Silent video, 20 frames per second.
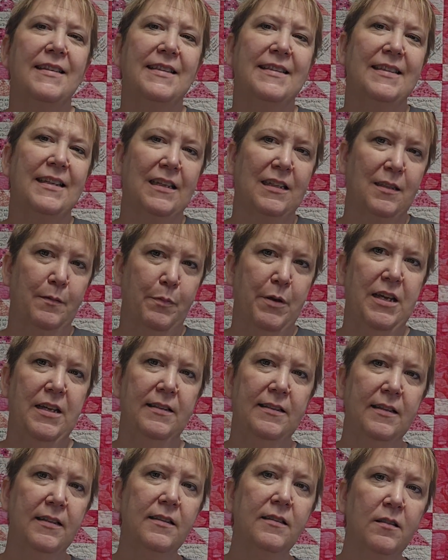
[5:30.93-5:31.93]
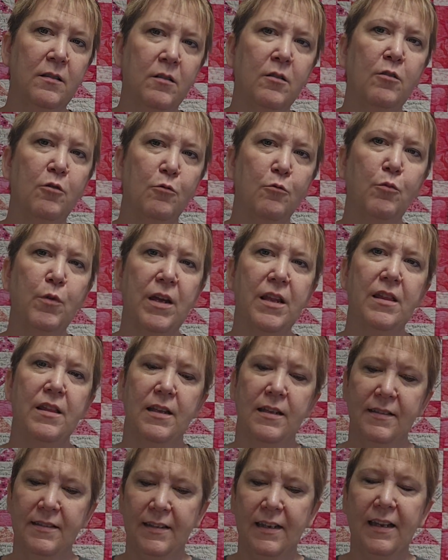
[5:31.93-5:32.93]
6 pieces with
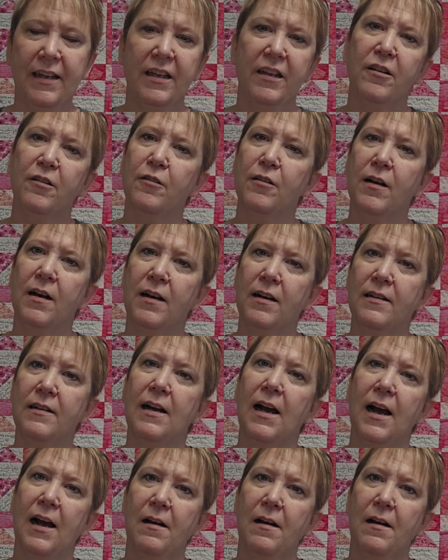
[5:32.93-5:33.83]
the Sakura,